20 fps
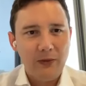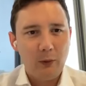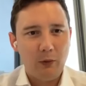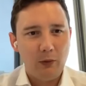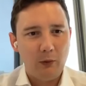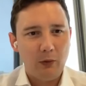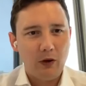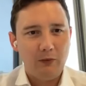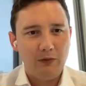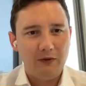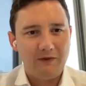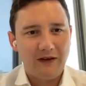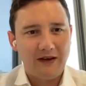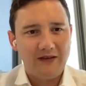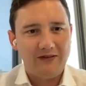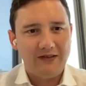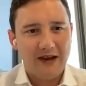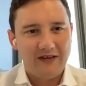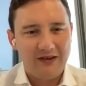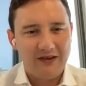We work with
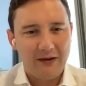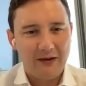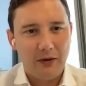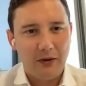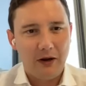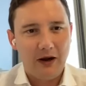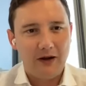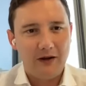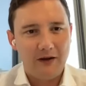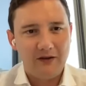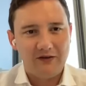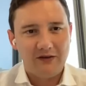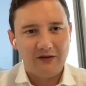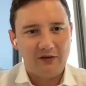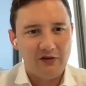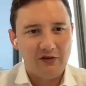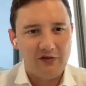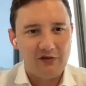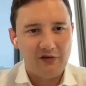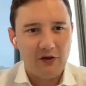fantastic partners
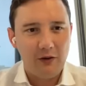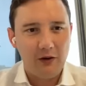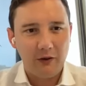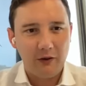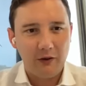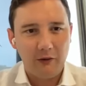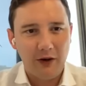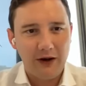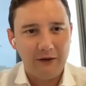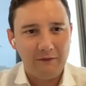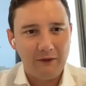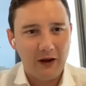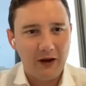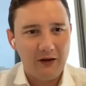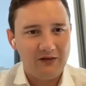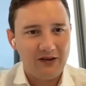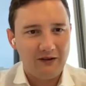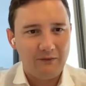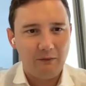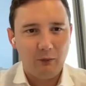such as Julia and Creative
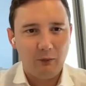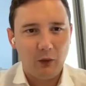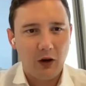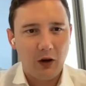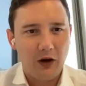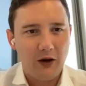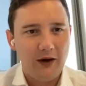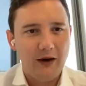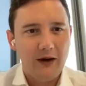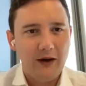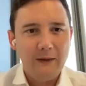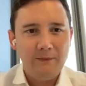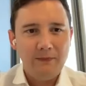971,